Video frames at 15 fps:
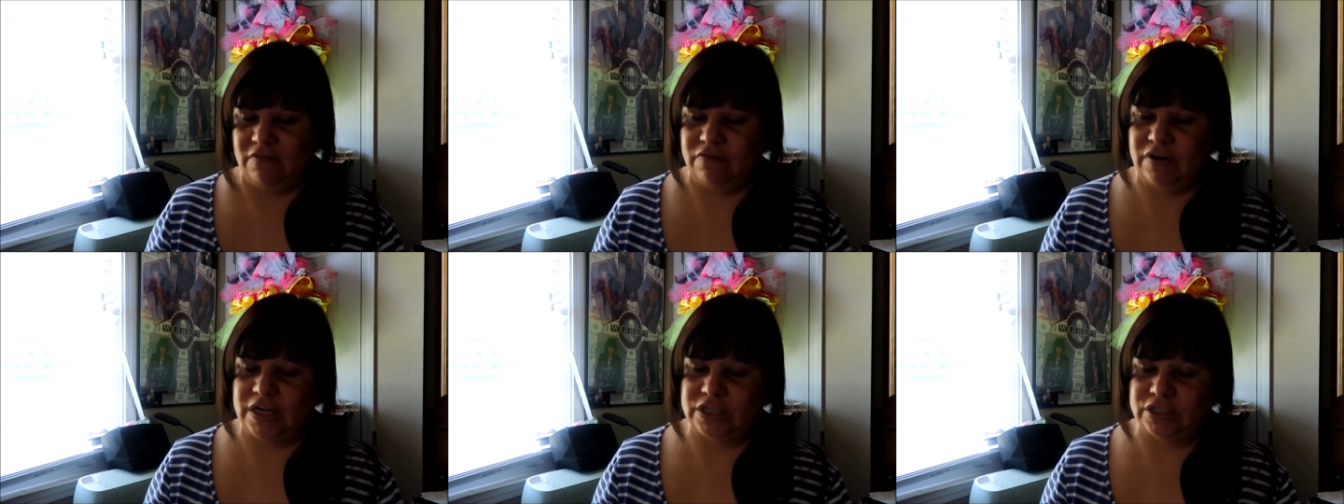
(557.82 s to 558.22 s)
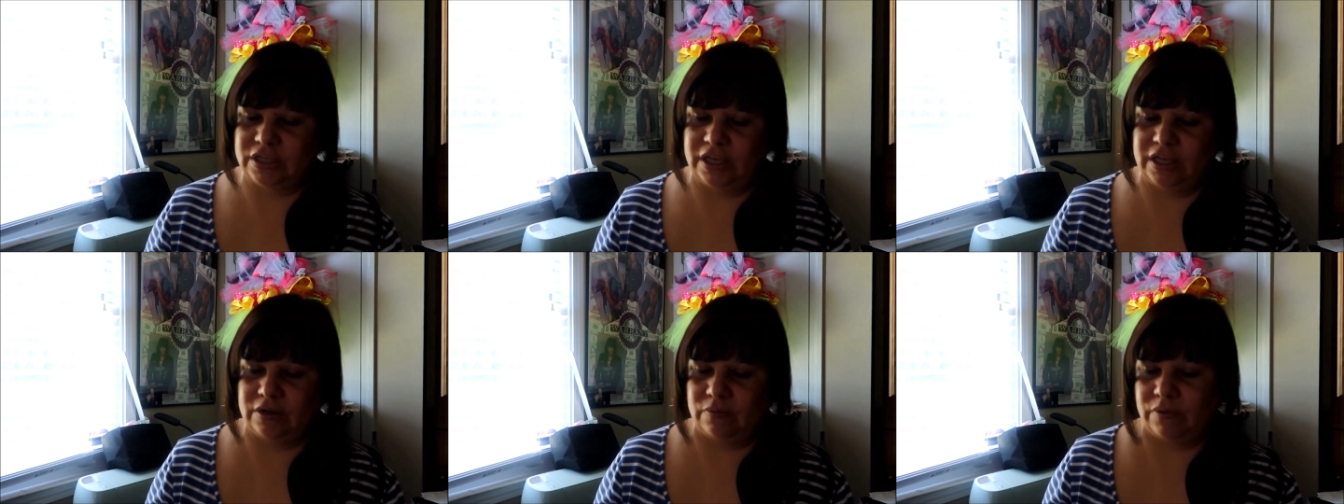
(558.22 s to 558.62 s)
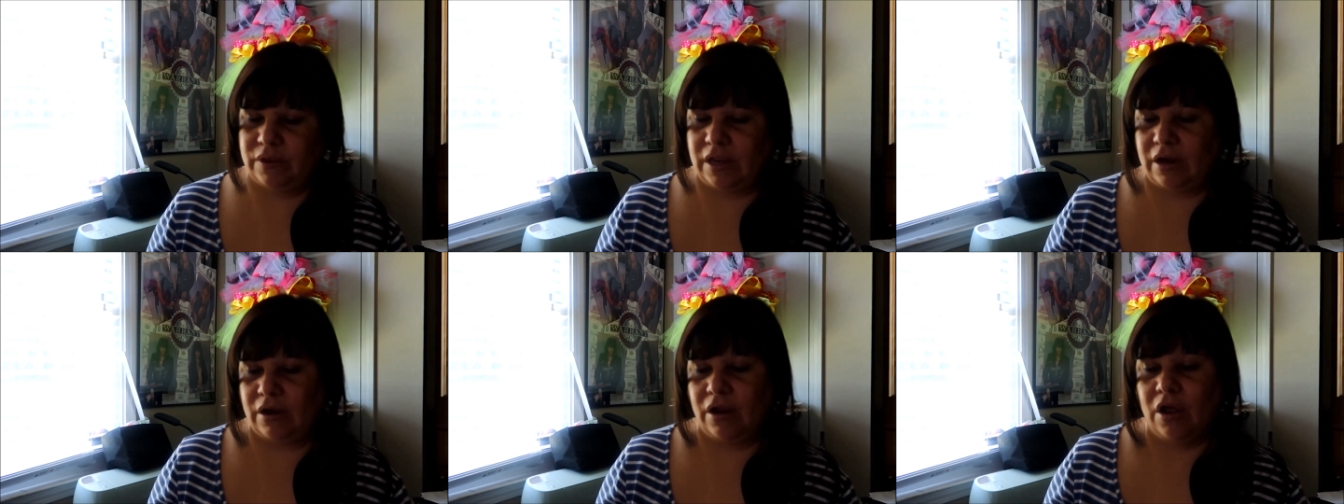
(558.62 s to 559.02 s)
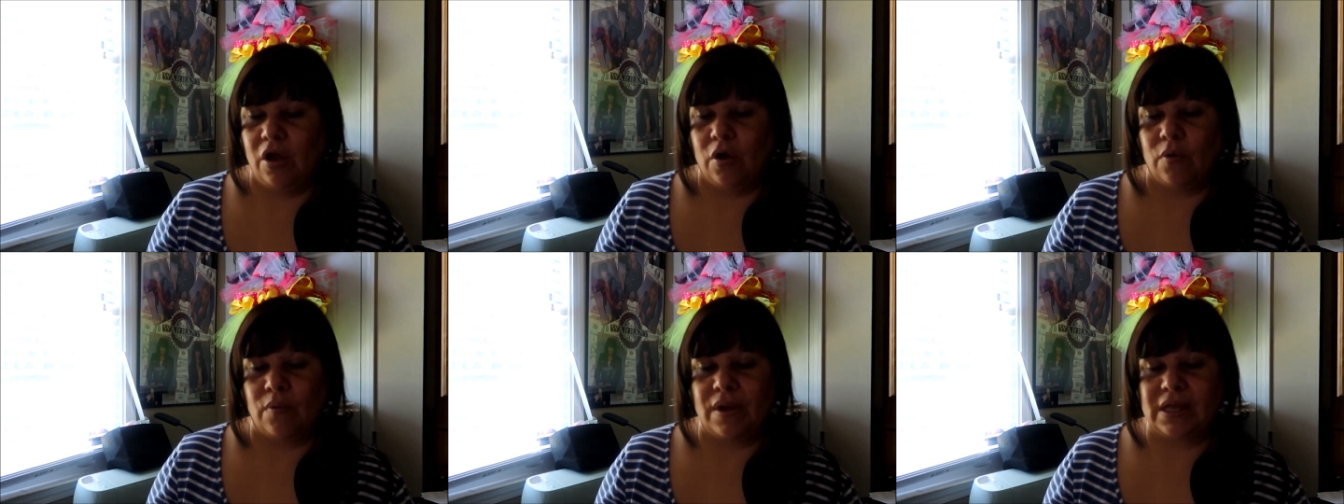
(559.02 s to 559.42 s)
Fragile handle of care,
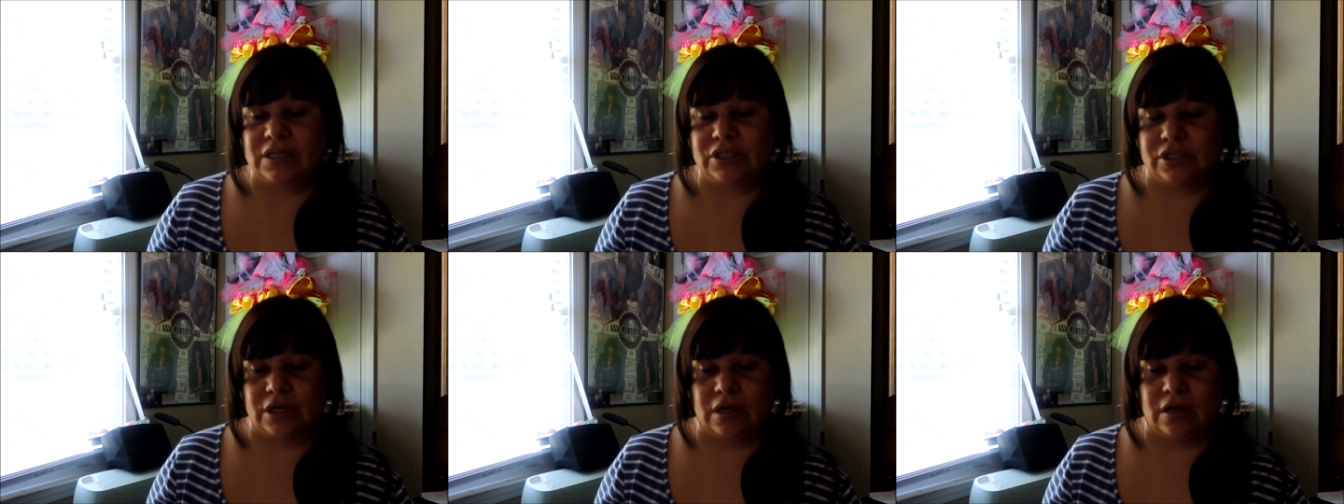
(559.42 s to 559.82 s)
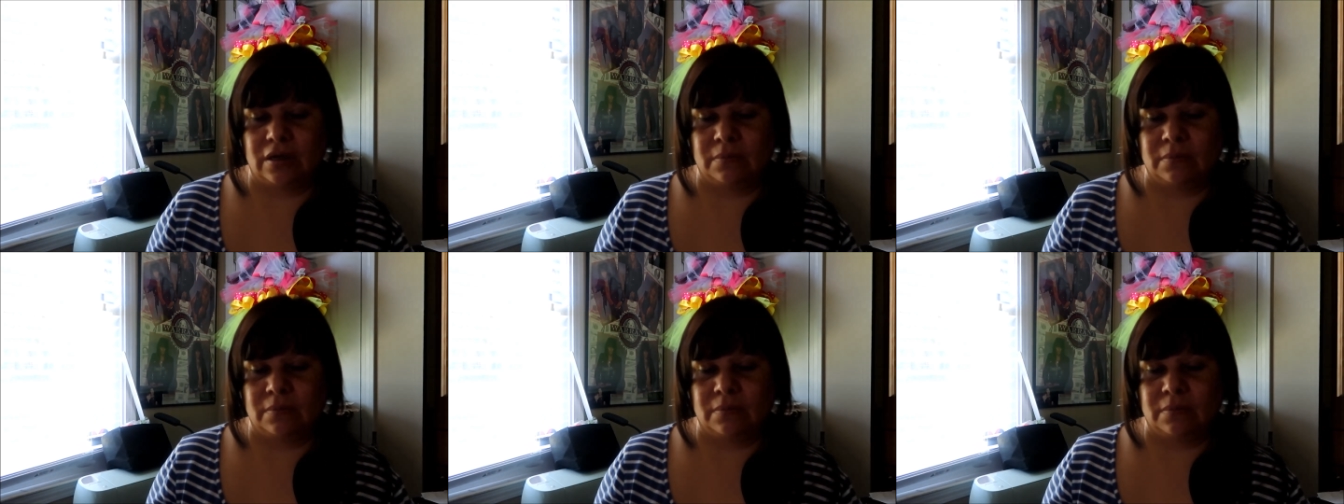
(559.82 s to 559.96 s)
which